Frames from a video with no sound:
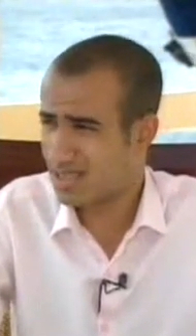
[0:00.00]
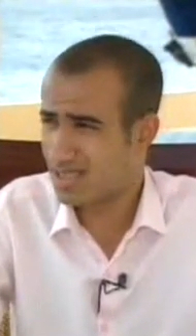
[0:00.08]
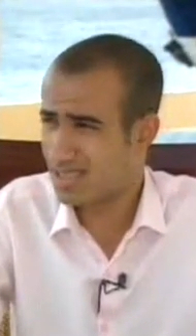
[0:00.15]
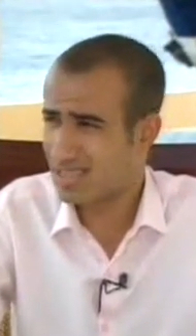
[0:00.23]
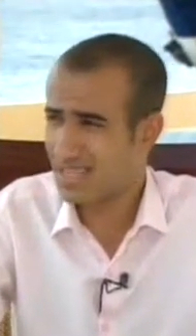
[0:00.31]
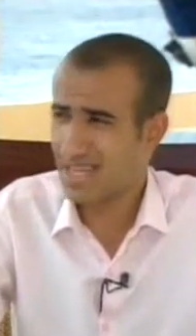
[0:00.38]

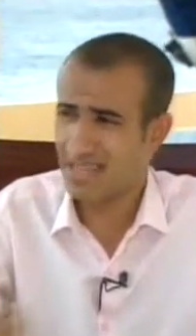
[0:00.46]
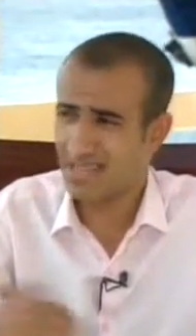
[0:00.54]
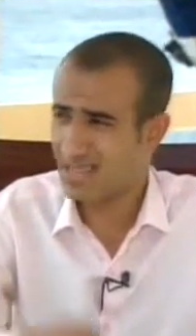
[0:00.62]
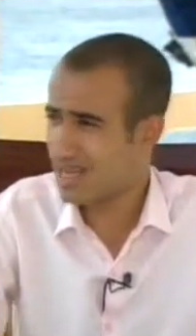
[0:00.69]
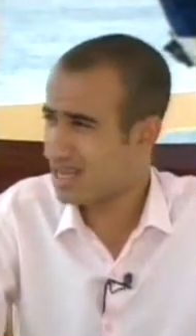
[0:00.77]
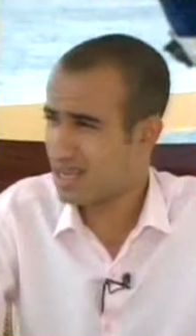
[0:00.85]
It
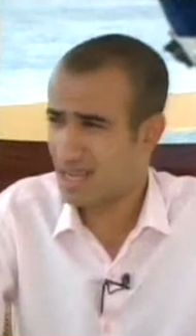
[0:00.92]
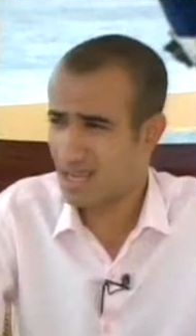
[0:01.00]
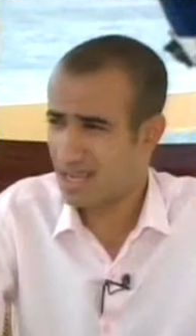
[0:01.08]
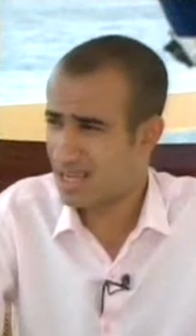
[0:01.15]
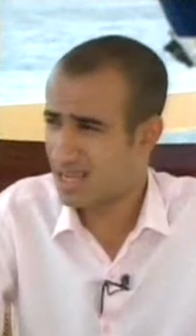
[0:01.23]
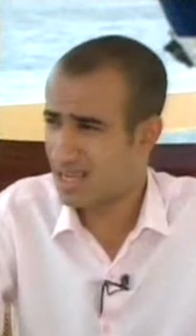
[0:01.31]
had
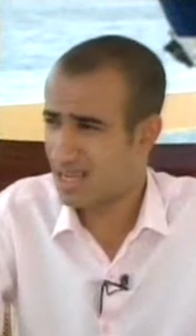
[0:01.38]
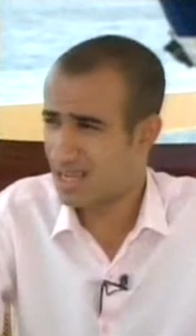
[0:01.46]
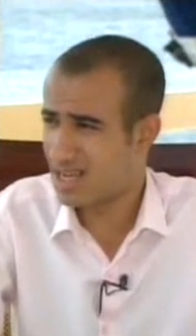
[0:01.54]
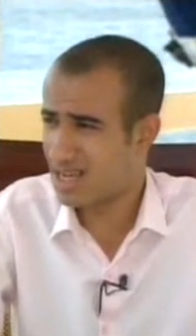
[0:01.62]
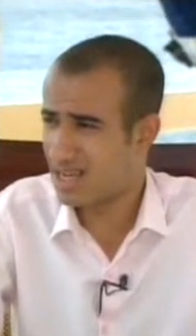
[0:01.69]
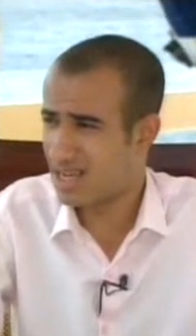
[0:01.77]

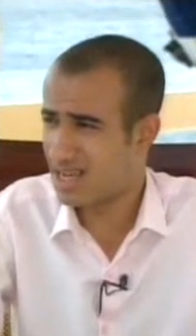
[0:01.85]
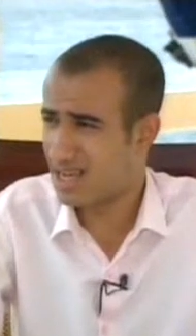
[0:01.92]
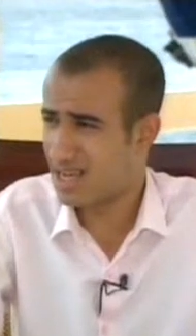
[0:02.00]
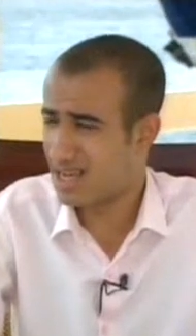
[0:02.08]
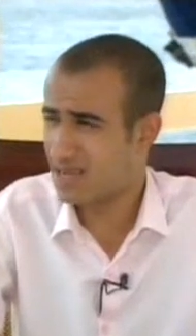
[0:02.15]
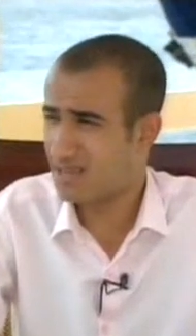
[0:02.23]

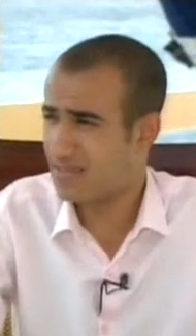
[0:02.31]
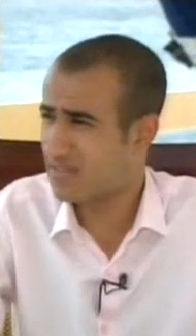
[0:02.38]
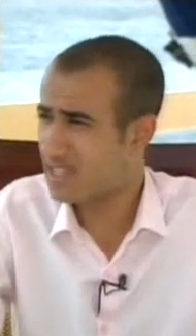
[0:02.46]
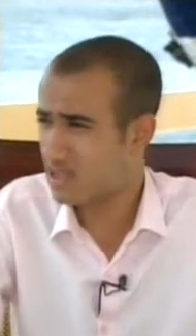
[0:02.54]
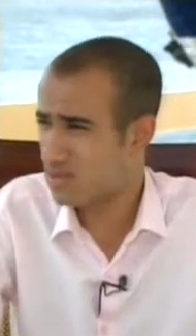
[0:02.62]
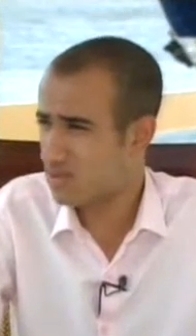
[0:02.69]
a
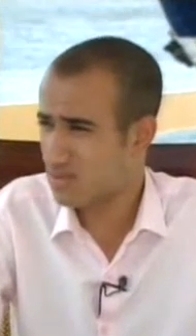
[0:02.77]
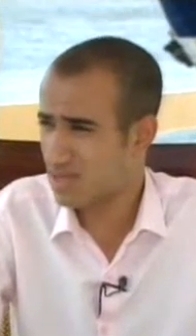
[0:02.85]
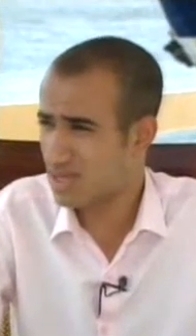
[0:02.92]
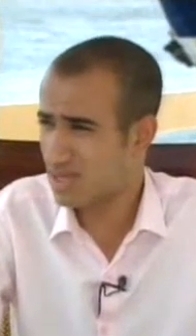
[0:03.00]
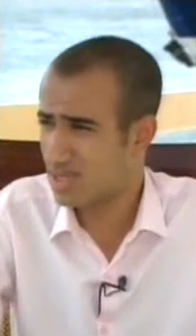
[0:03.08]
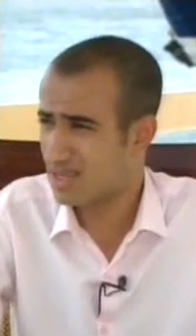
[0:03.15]
revenue,
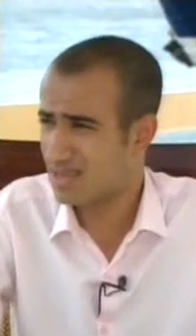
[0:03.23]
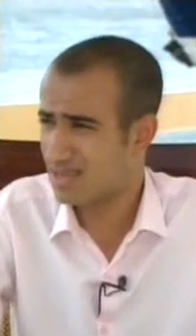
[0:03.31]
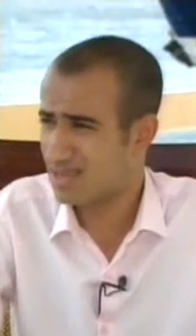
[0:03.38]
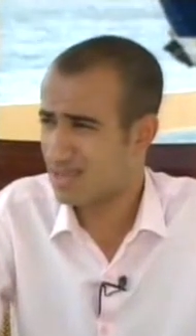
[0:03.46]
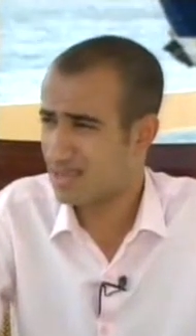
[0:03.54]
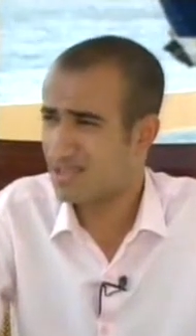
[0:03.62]

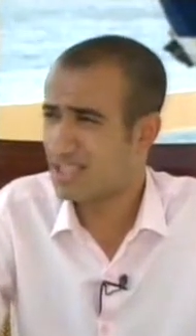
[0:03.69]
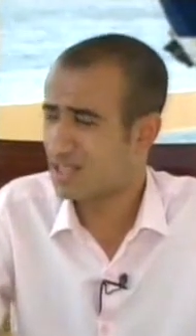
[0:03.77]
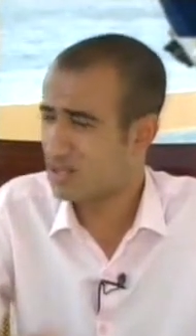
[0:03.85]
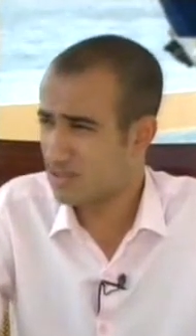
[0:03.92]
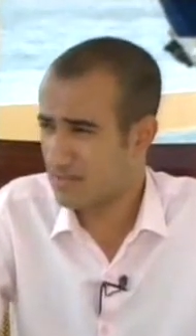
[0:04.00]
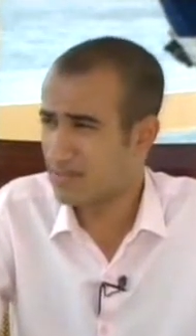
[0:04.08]

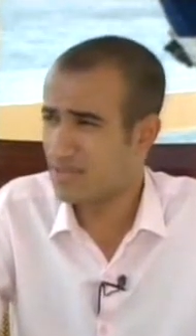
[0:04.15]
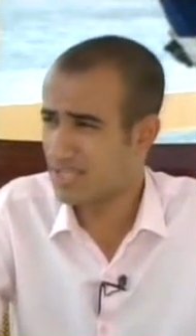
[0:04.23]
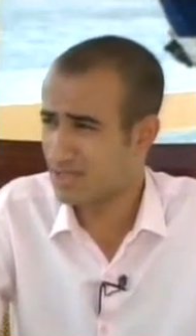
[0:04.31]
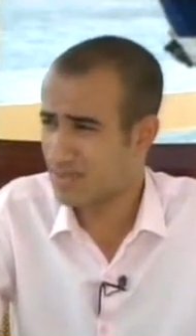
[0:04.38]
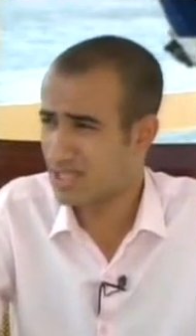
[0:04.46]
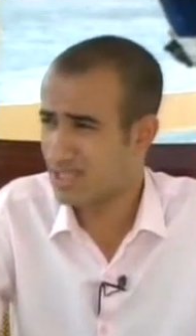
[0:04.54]
return of
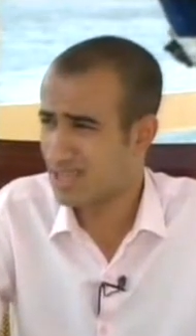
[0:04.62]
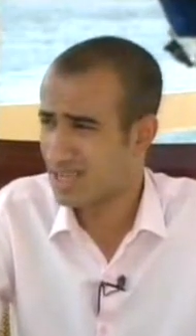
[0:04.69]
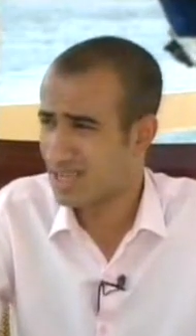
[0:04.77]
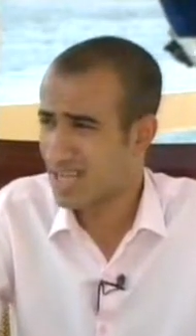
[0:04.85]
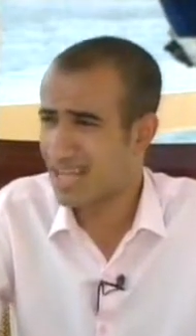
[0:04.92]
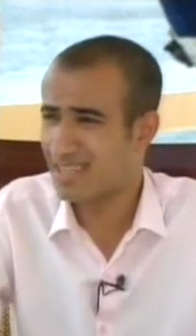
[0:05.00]
investment,
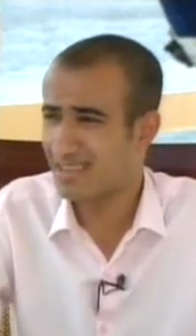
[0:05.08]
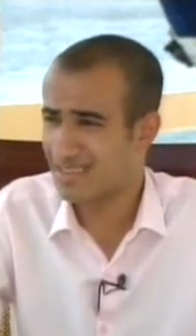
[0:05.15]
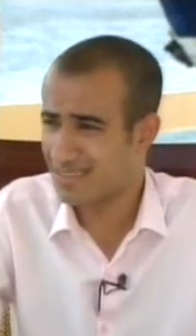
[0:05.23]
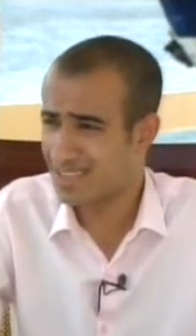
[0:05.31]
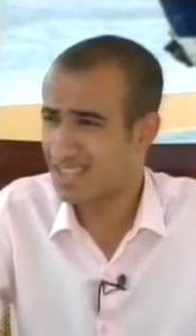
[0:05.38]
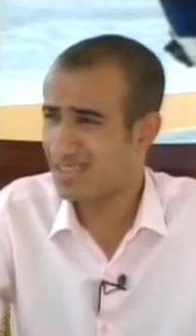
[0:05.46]
and
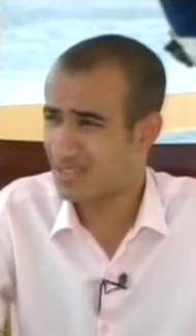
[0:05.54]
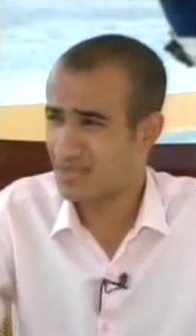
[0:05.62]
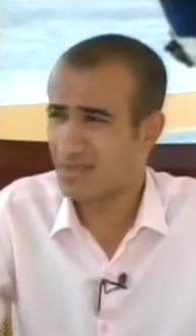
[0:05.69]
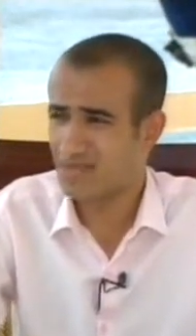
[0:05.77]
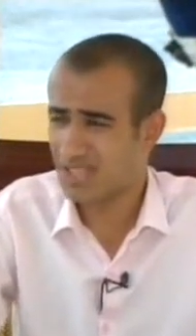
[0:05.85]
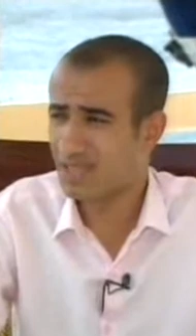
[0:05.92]
the return
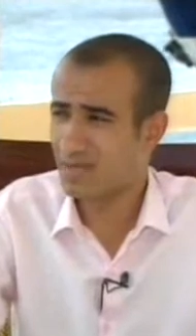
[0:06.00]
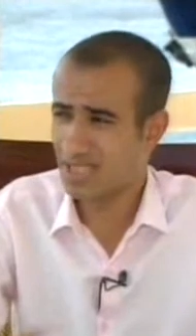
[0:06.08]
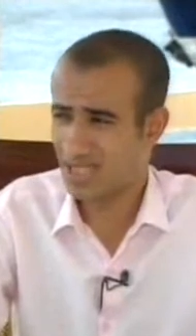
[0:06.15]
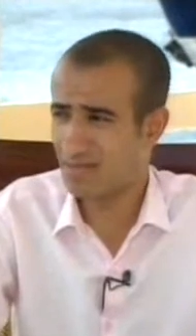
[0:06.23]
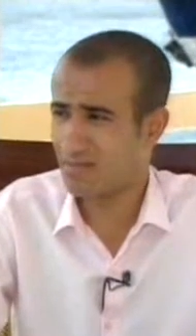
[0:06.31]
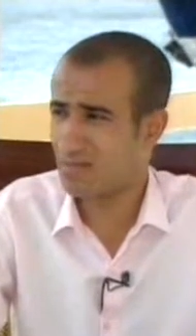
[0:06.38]
of
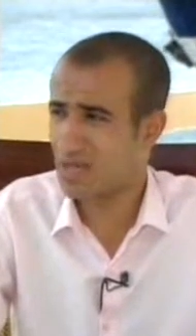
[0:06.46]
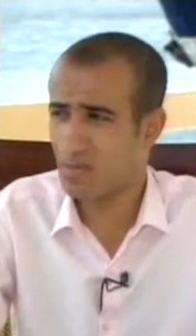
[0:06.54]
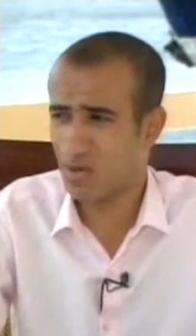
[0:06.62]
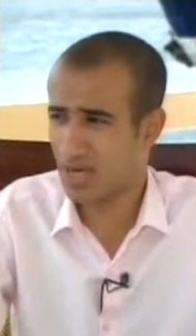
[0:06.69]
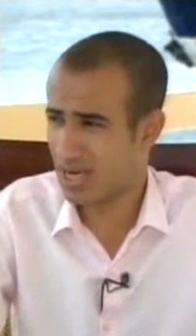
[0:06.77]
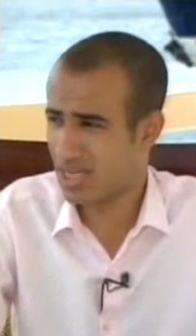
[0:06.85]
investment in
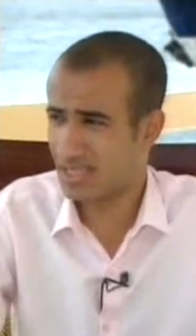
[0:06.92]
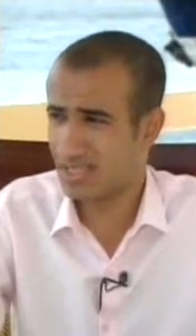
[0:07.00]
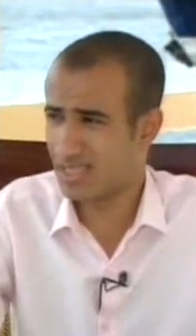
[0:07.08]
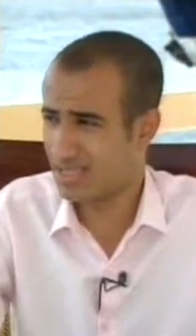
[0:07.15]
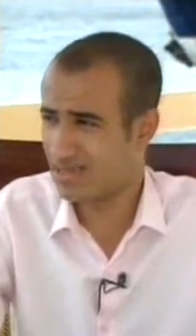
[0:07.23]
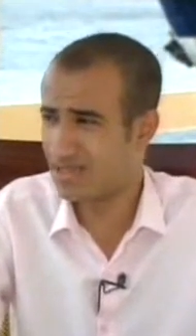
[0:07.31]
people
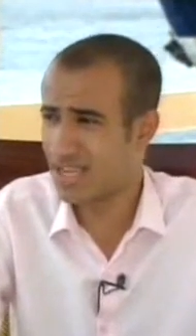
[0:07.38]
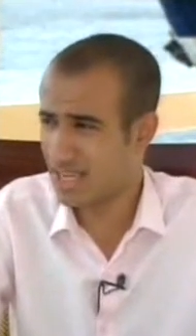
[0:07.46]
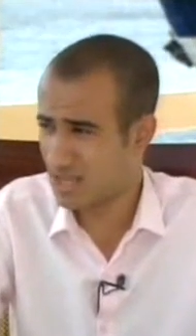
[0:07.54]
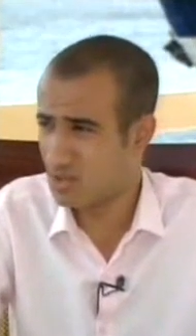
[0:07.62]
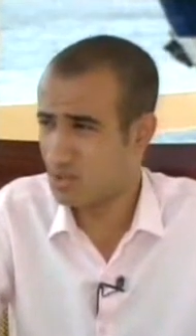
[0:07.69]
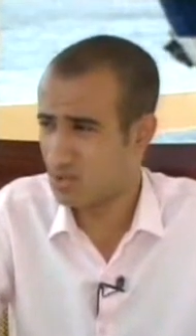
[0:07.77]
is
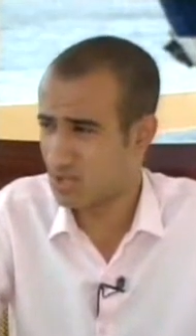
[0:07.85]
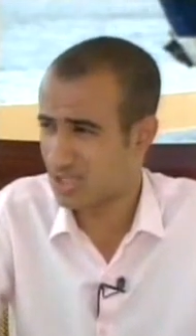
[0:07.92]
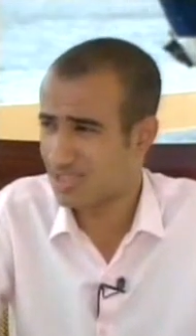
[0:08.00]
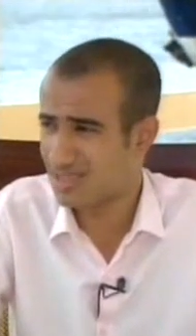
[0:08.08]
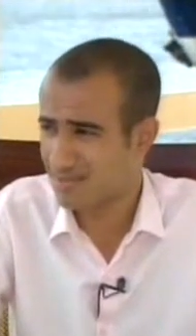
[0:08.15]
really huge.